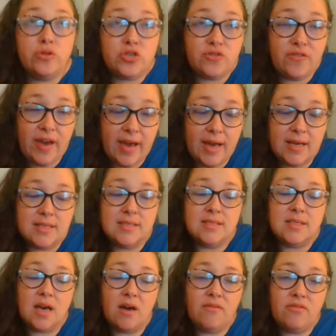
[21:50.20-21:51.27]

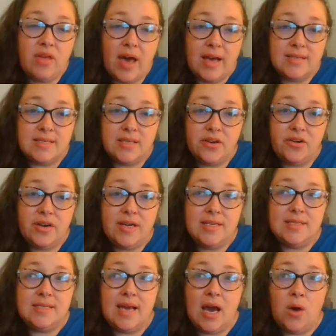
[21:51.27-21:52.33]
fans of that
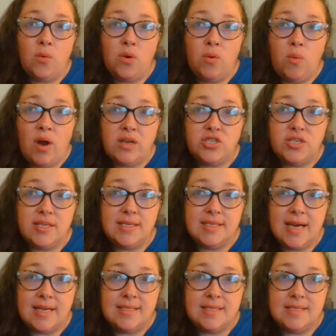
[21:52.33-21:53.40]
series. Now we're watching
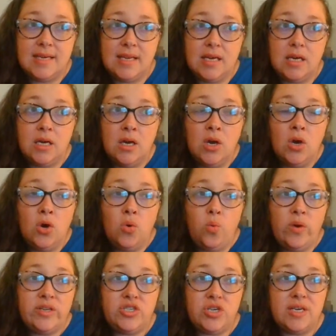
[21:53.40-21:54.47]
Dead City,
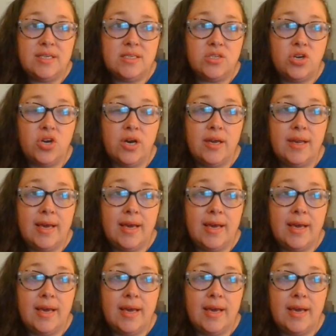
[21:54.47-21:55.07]
which is good.